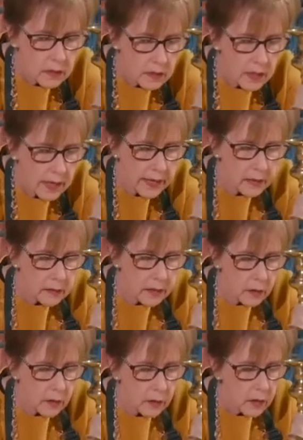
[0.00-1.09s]
tie it a
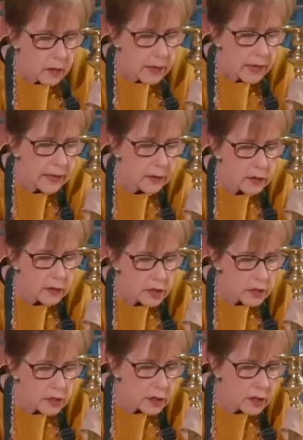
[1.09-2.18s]
little, and you can
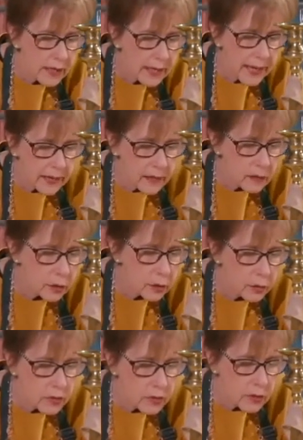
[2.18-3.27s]
just again
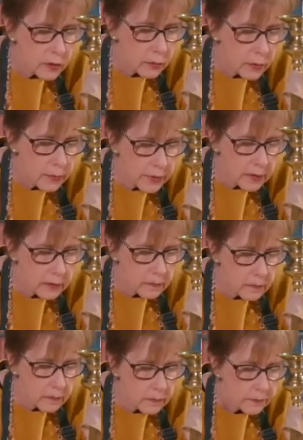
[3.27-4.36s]
use the ribbon
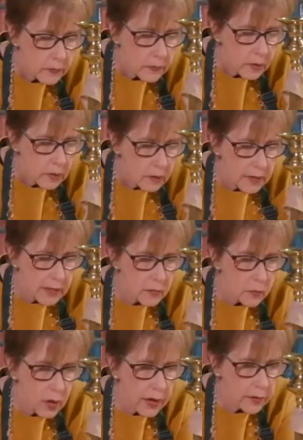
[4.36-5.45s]
that is
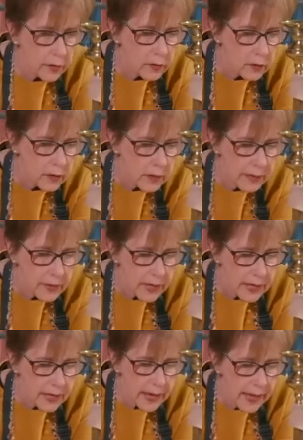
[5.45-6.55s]
wired and let
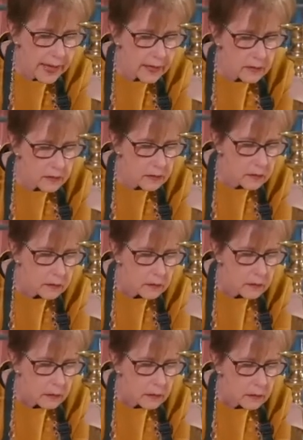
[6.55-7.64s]
it end
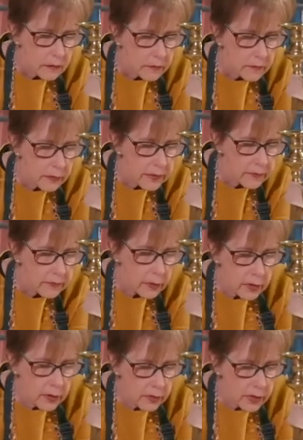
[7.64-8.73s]
very, very
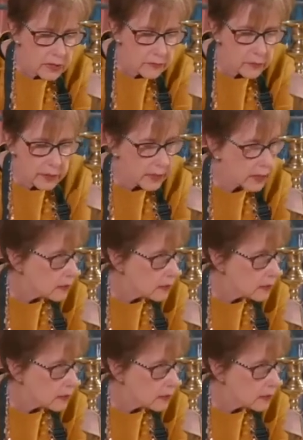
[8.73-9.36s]
gracefully